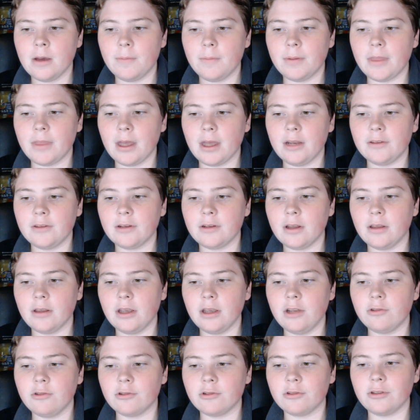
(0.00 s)
But that is another
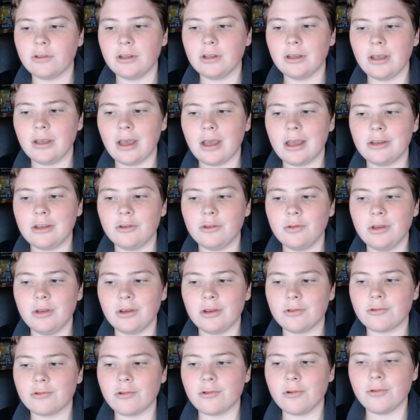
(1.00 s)
interesting and unique
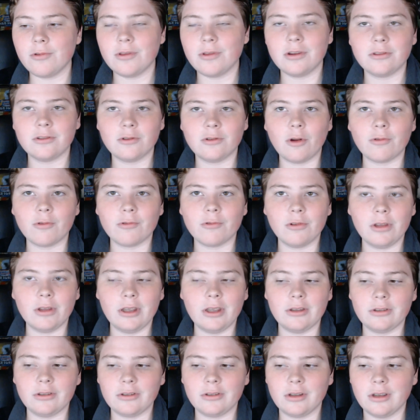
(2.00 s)
controller that is not
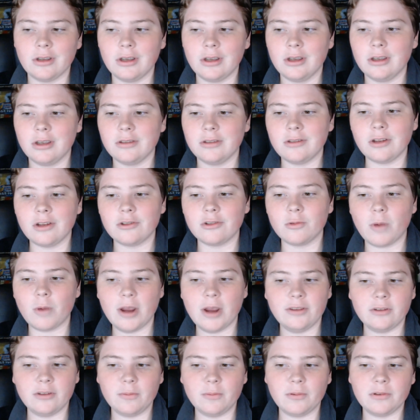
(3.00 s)
released. Such
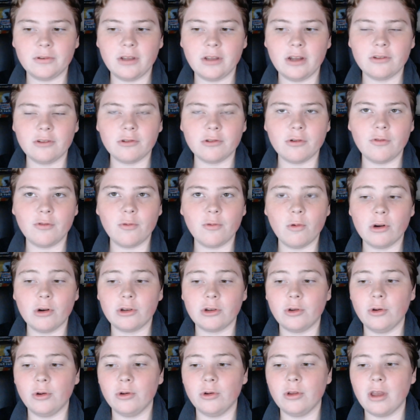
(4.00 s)
wasted potential of
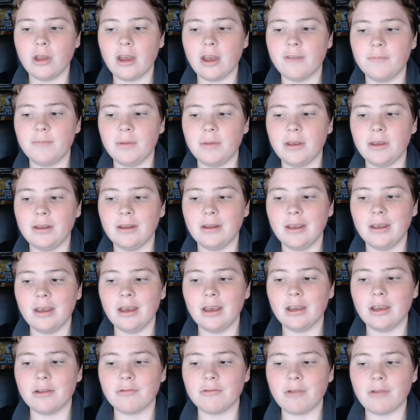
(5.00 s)
what could have been
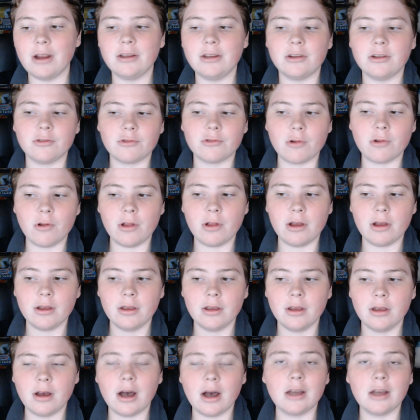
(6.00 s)
a great controller.
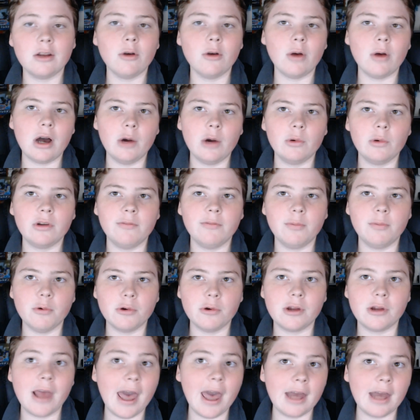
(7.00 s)
I know I would have
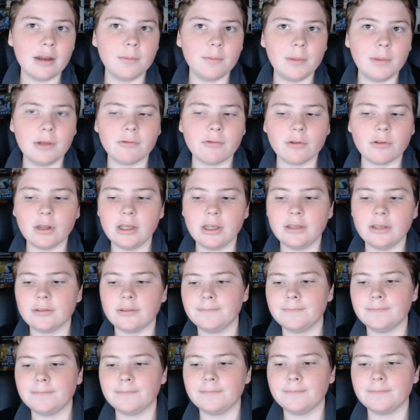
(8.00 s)
bought it had it been
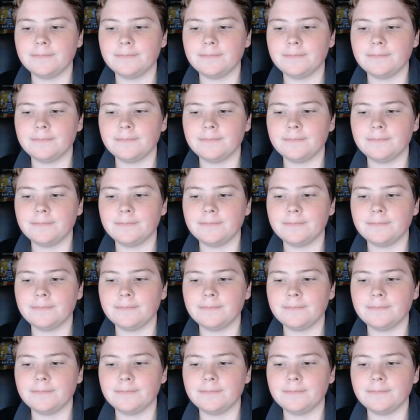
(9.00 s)
released.